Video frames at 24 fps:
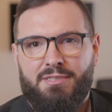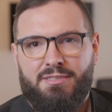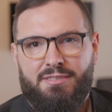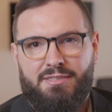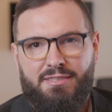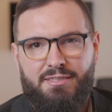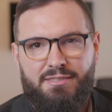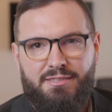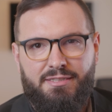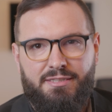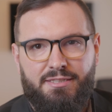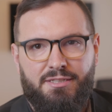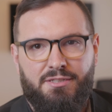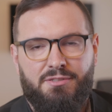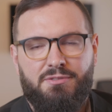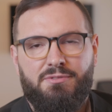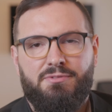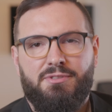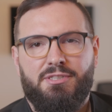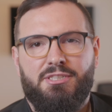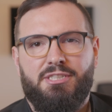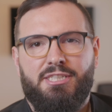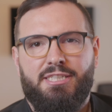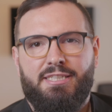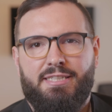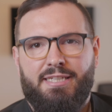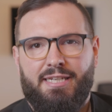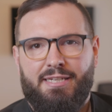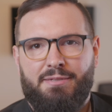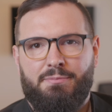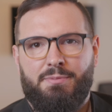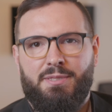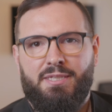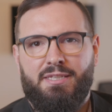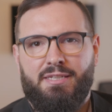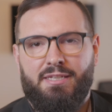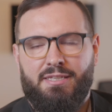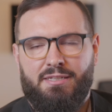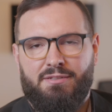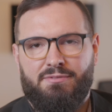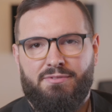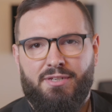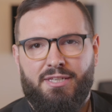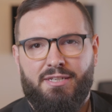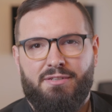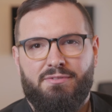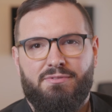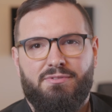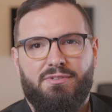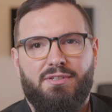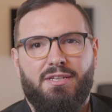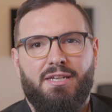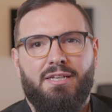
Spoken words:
CTO for DKBinnovative,